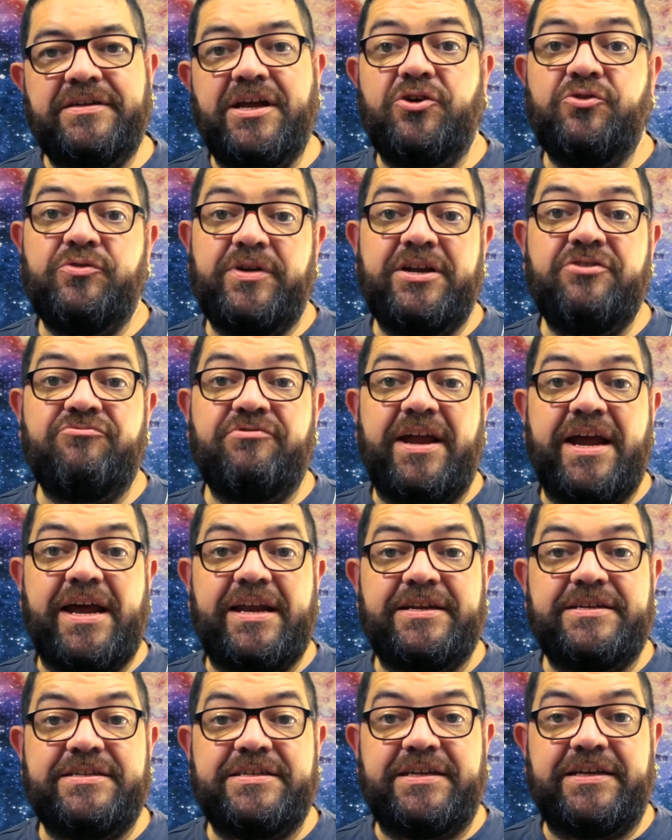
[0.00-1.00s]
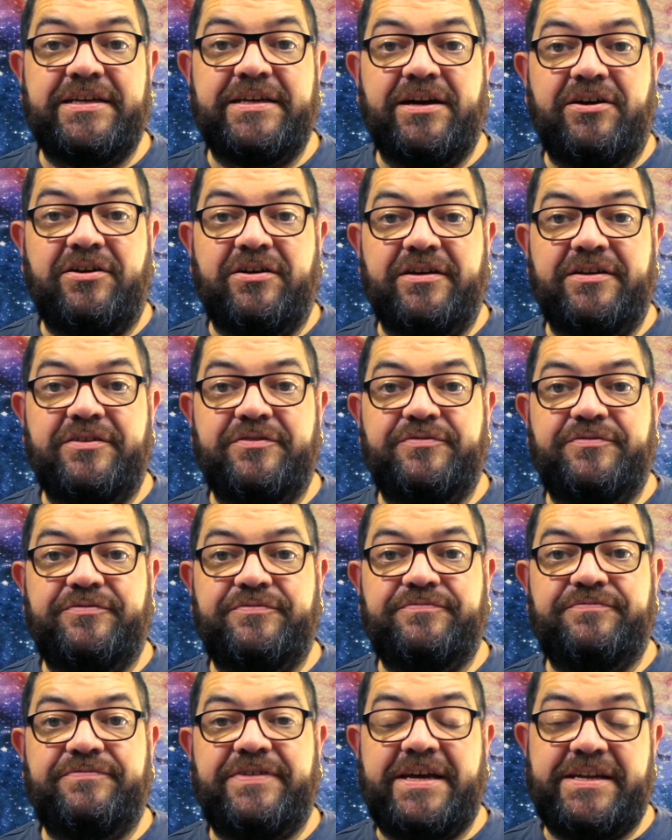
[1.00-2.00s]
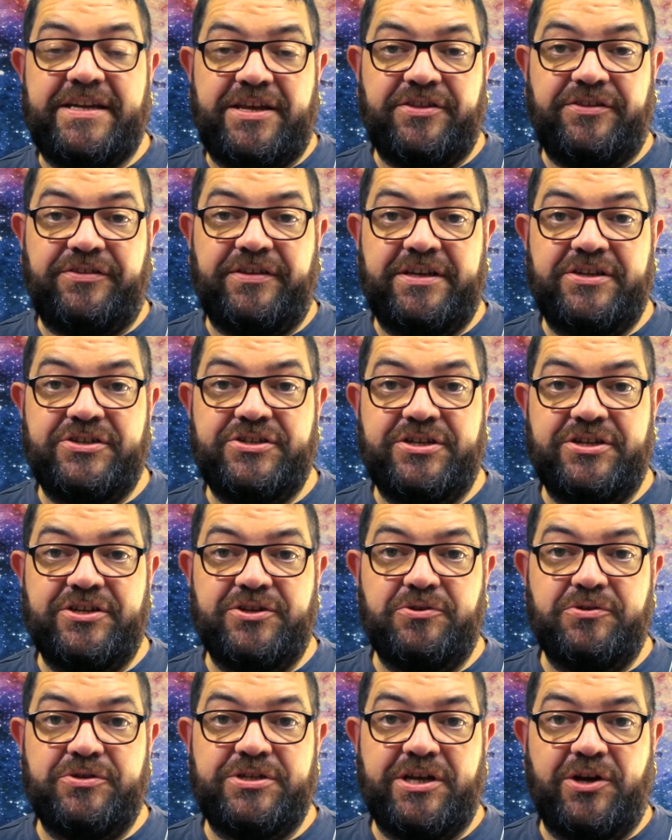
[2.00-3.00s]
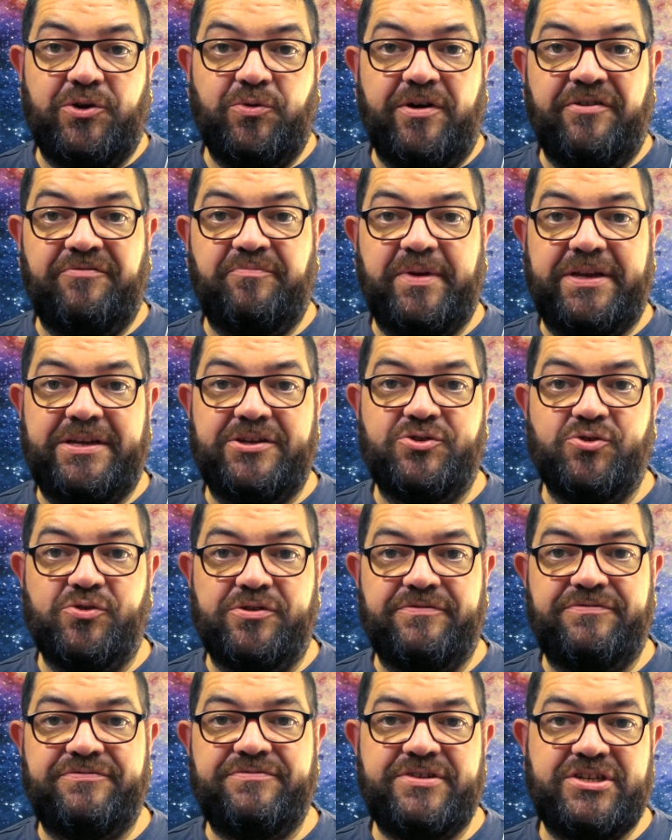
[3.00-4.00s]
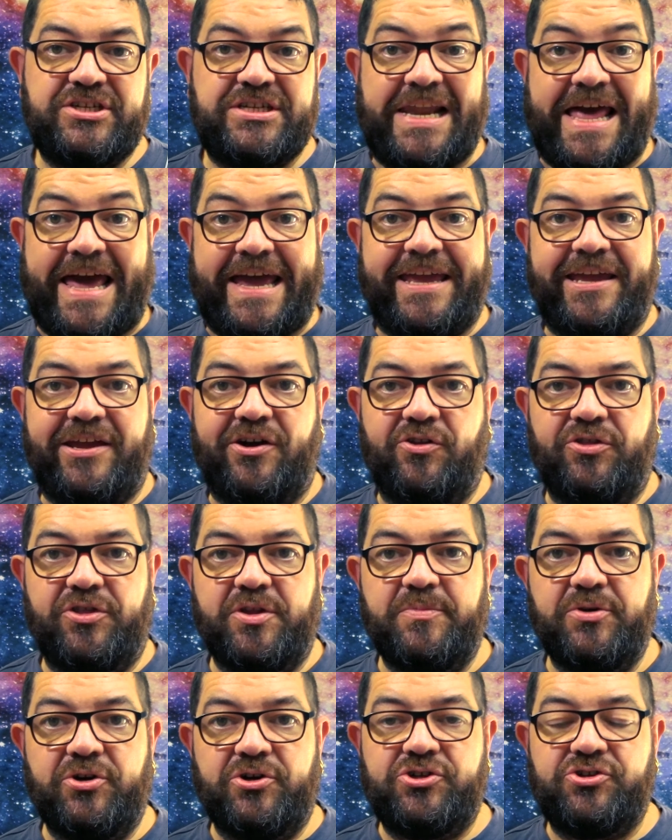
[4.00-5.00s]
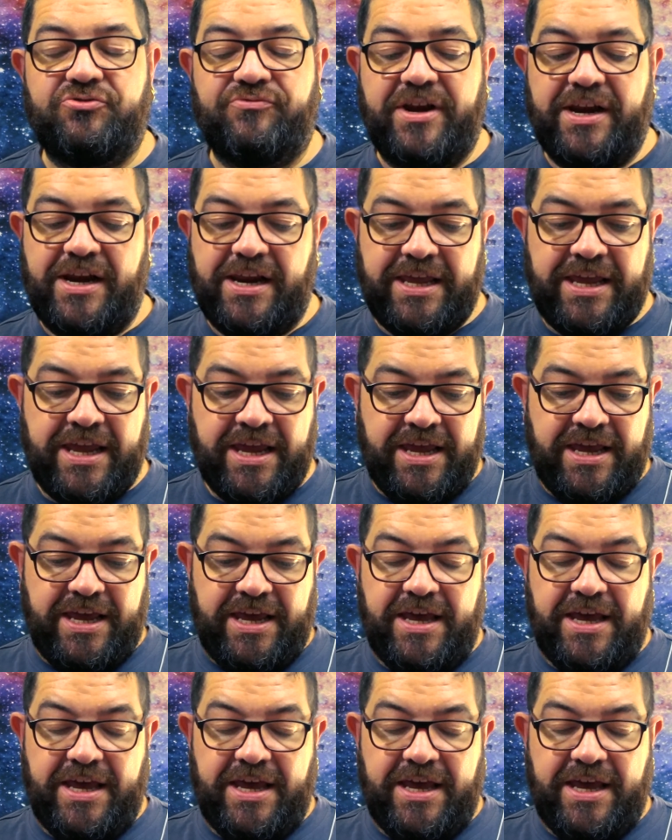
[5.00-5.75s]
No, in reality, I've had other things to do, so I've been sort of slacking on the Bush, really.